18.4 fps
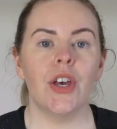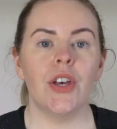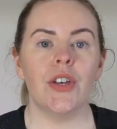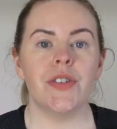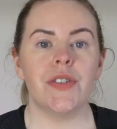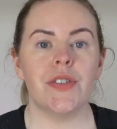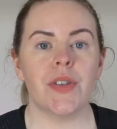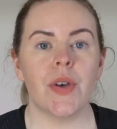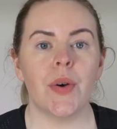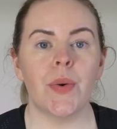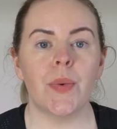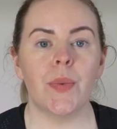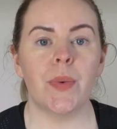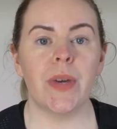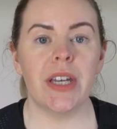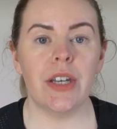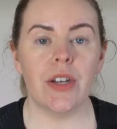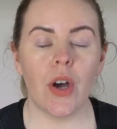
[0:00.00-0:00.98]
So
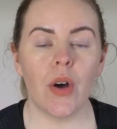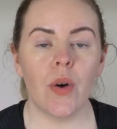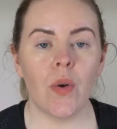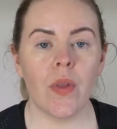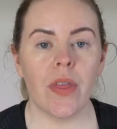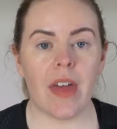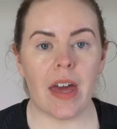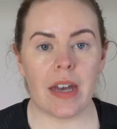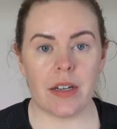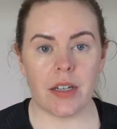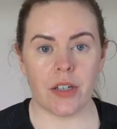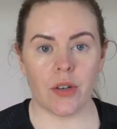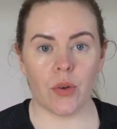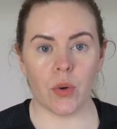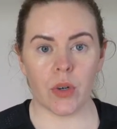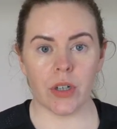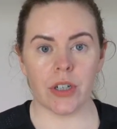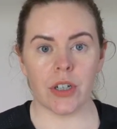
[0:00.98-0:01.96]
we know that in
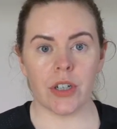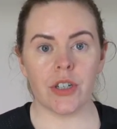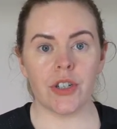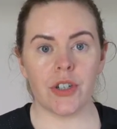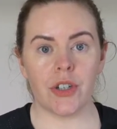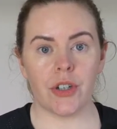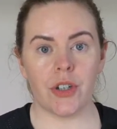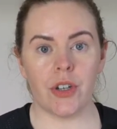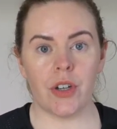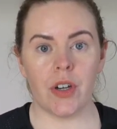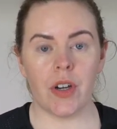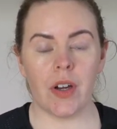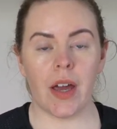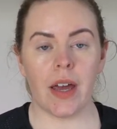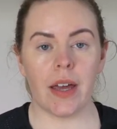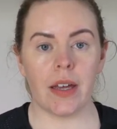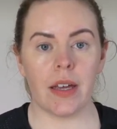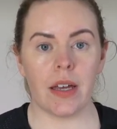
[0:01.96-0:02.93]
order
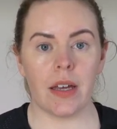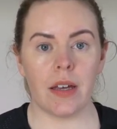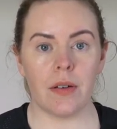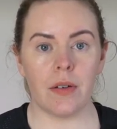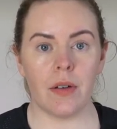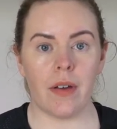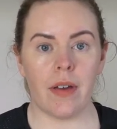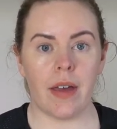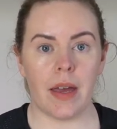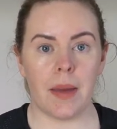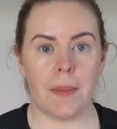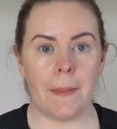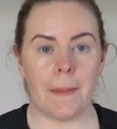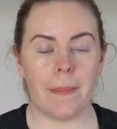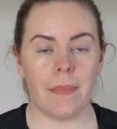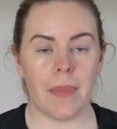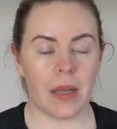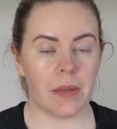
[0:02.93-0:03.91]
to
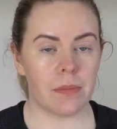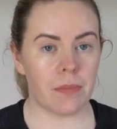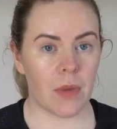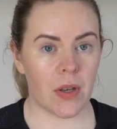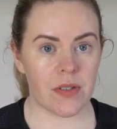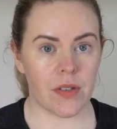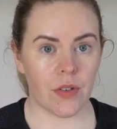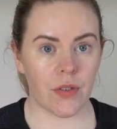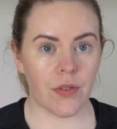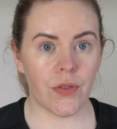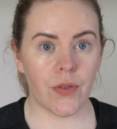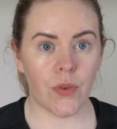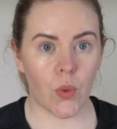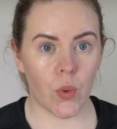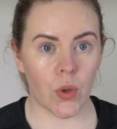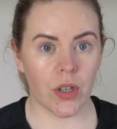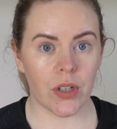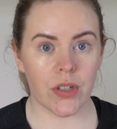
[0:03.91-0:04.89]
build muscle
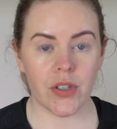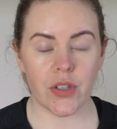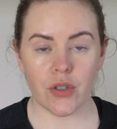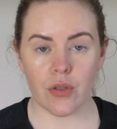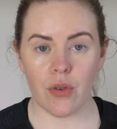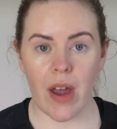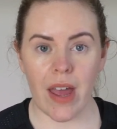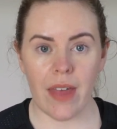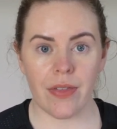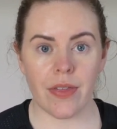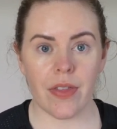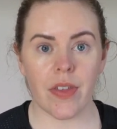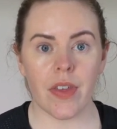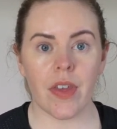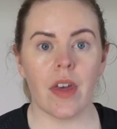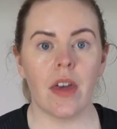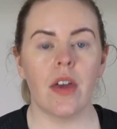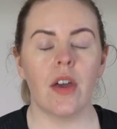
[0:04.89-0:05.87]
for
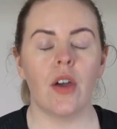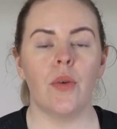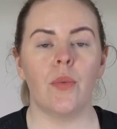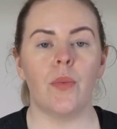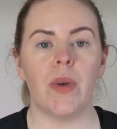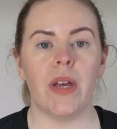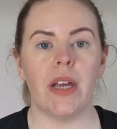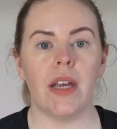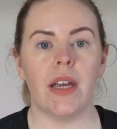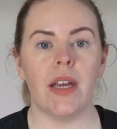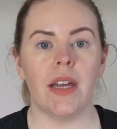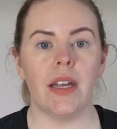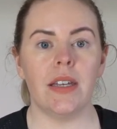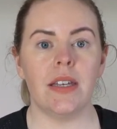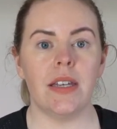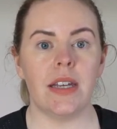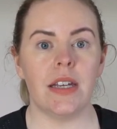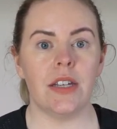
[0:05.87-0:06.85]
strength,
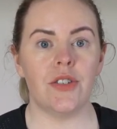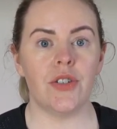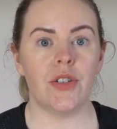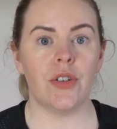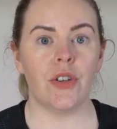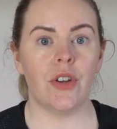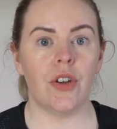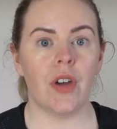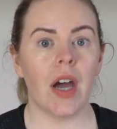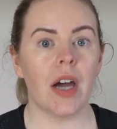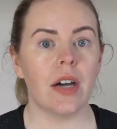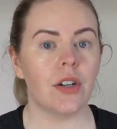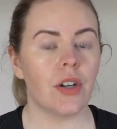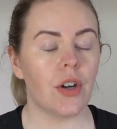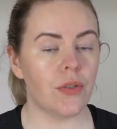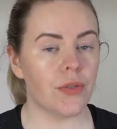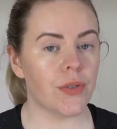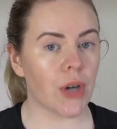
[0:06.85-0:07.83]
we need to
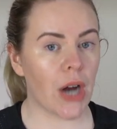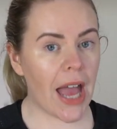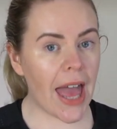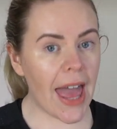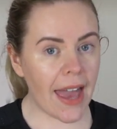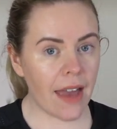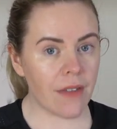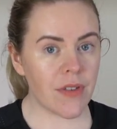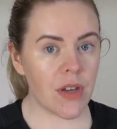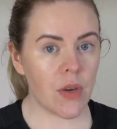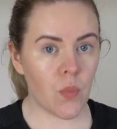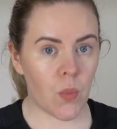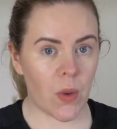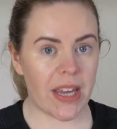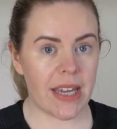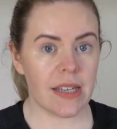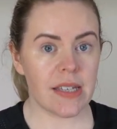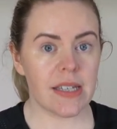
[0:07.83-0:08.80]
go for a heavy
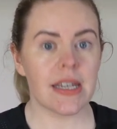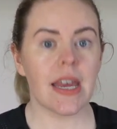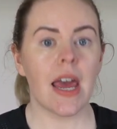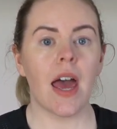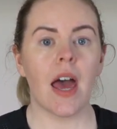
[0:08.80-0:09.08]
weight